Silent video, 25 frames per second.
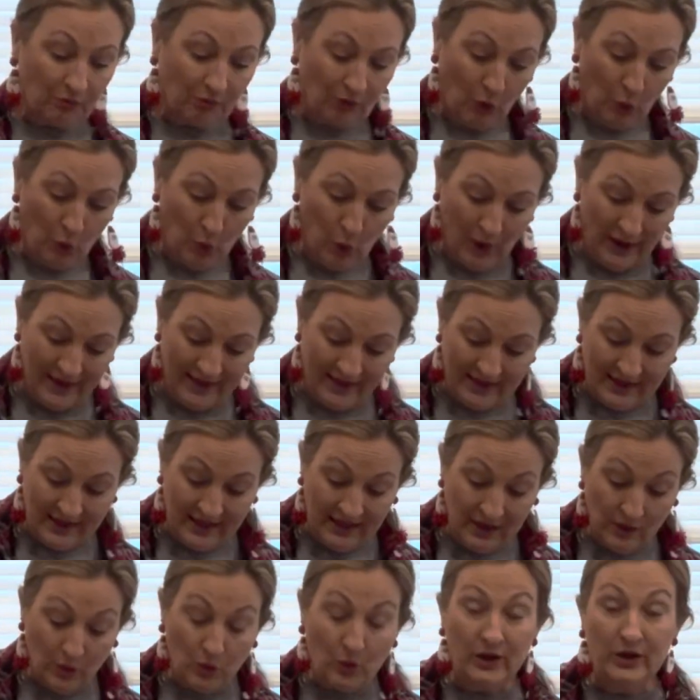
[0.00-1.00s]
One
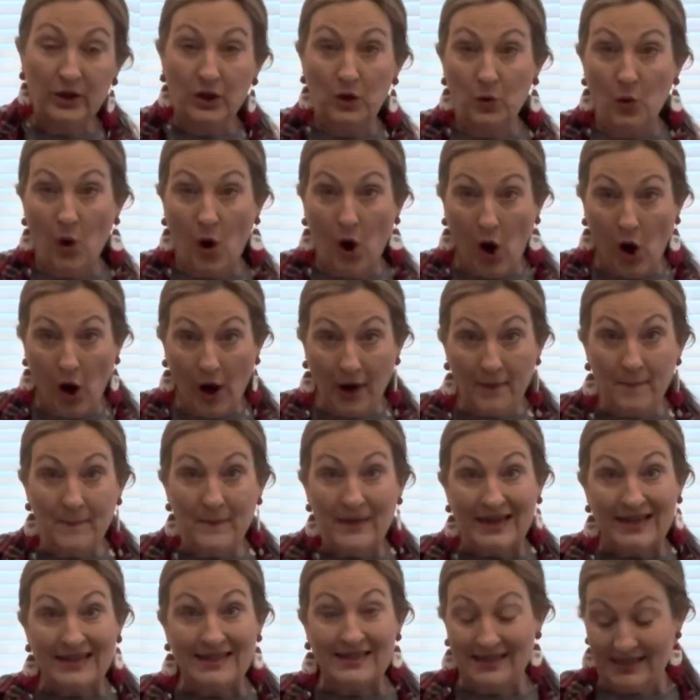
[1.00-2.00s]
thing when you are
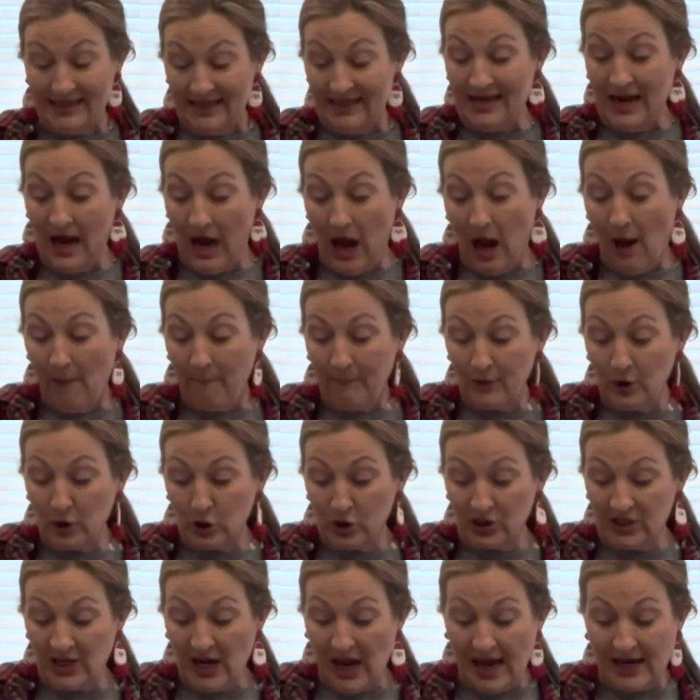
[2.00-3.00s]
mixing up your
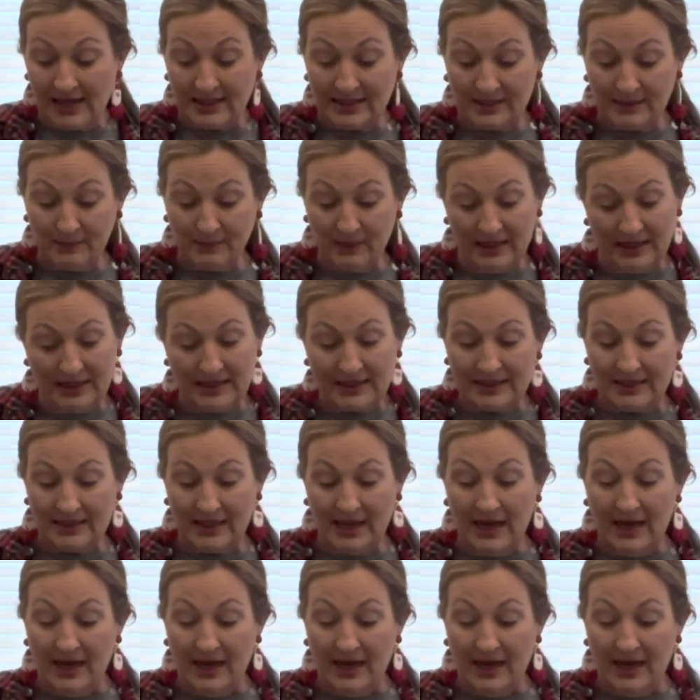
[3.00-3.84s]
Chex Mix,